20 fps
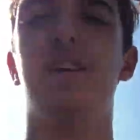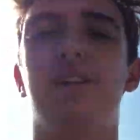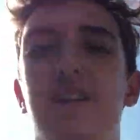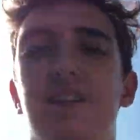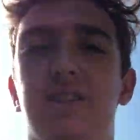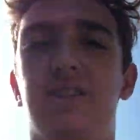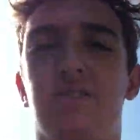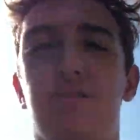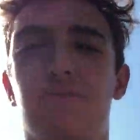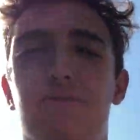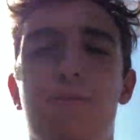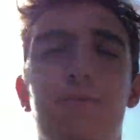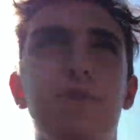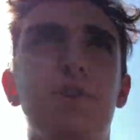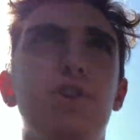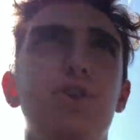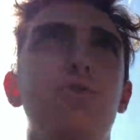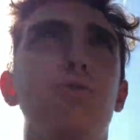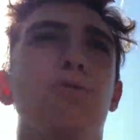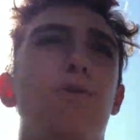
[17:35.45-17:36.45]
it's from the
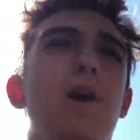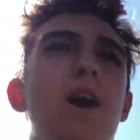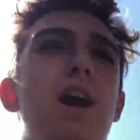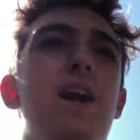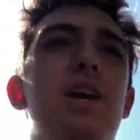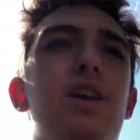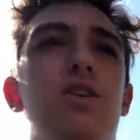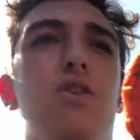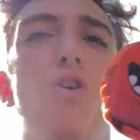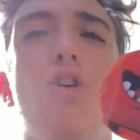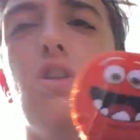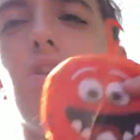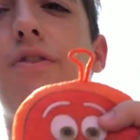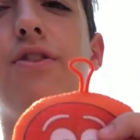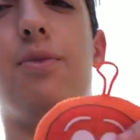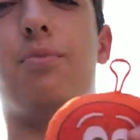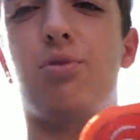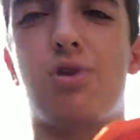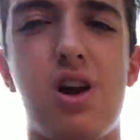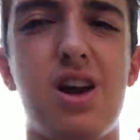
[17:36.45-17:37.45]
new ride, all of
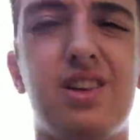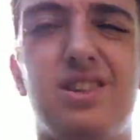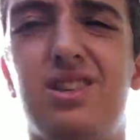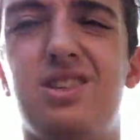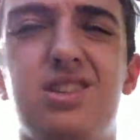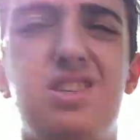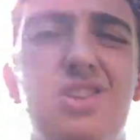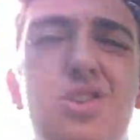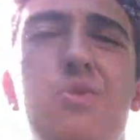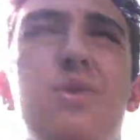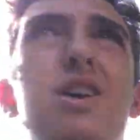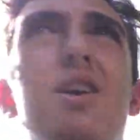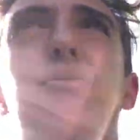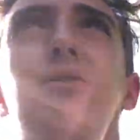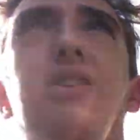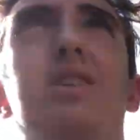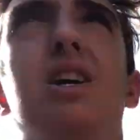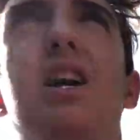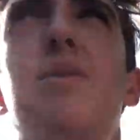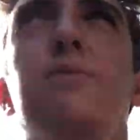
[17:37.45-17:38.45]
the prizes, and you win
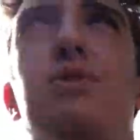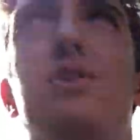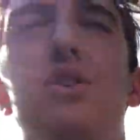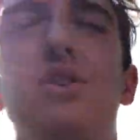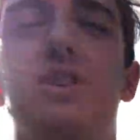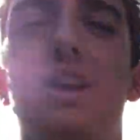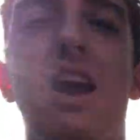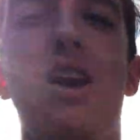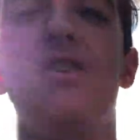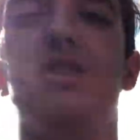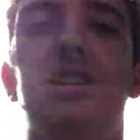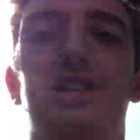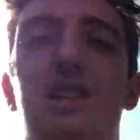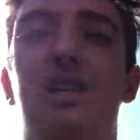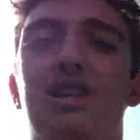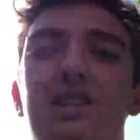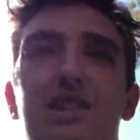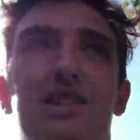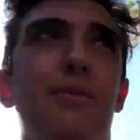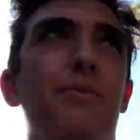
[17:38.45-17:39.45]
every time, so I was guaranteed to
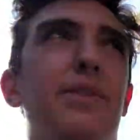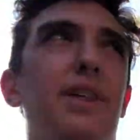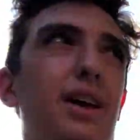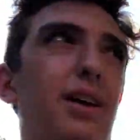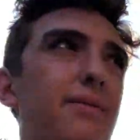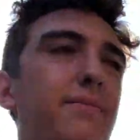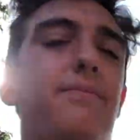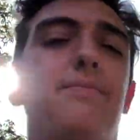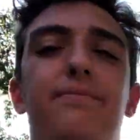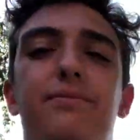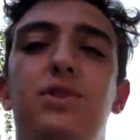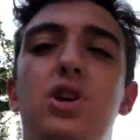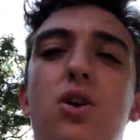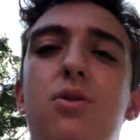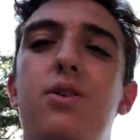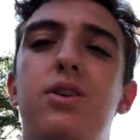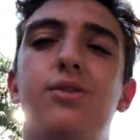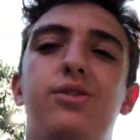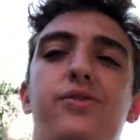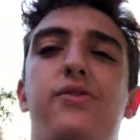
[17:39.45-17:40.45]
get something. So
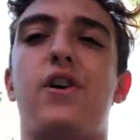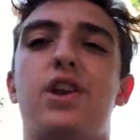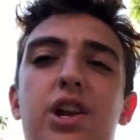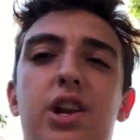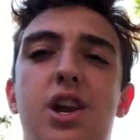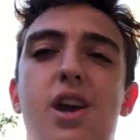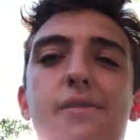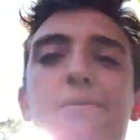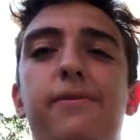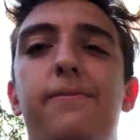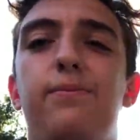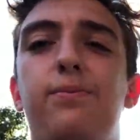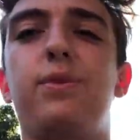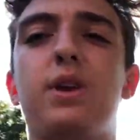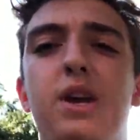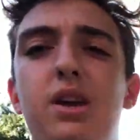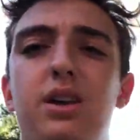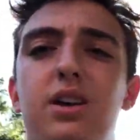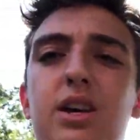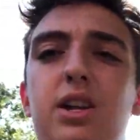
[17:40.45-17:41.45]
it was fun enough,
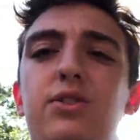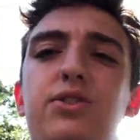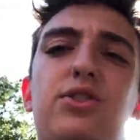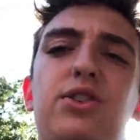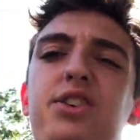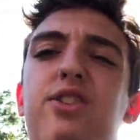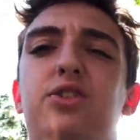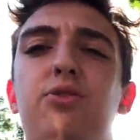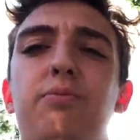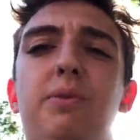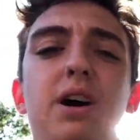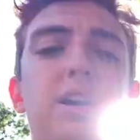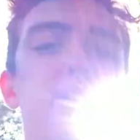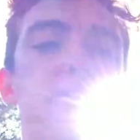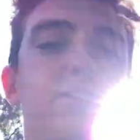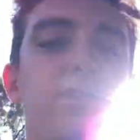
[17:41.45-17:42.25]
and it was only $2,